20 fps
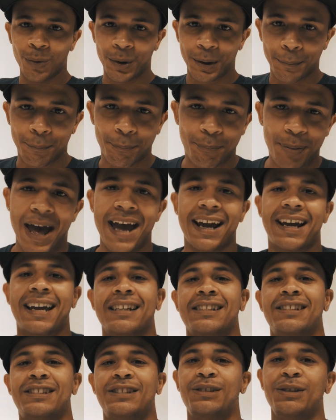We're back
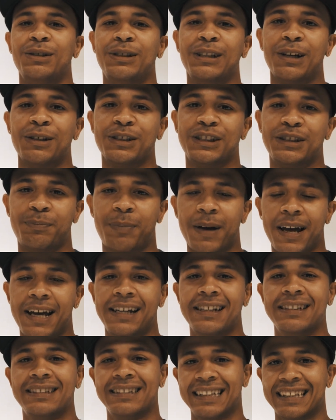at Studio
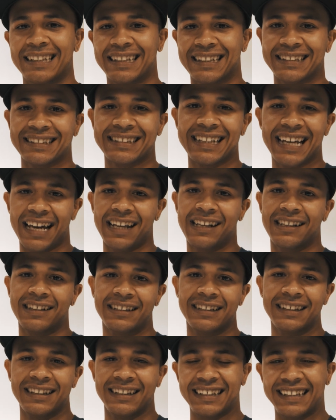Space in
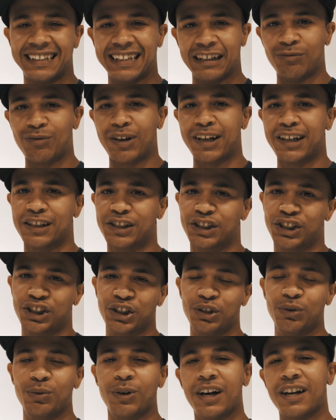Atlanta, getting ready to
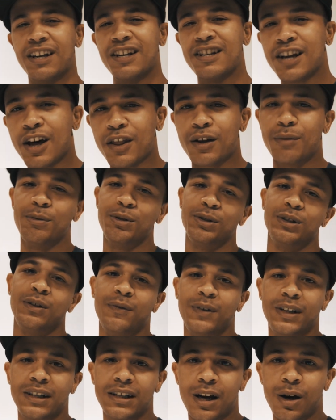shoot another music
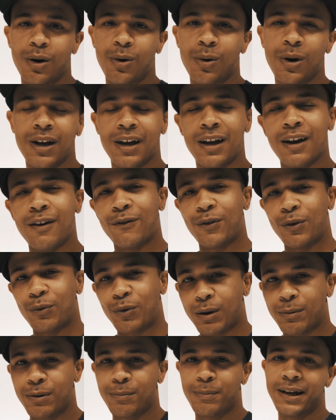video for
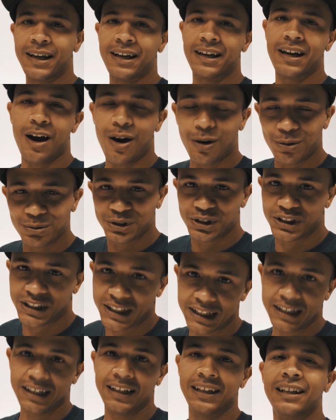Rubber Band OG.
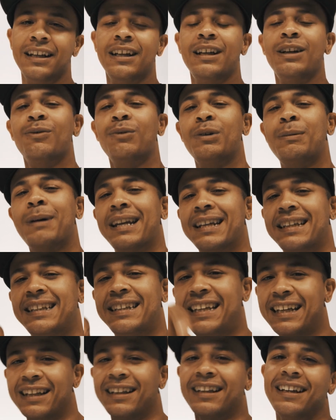We about to
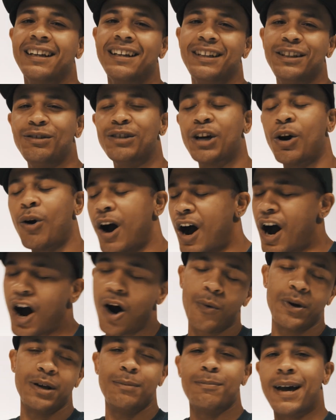kill it. You know,
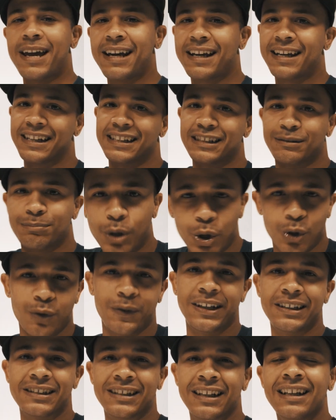all we make is
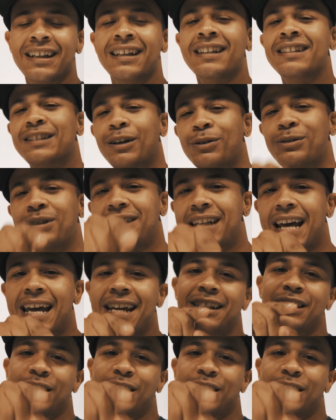movies, so stay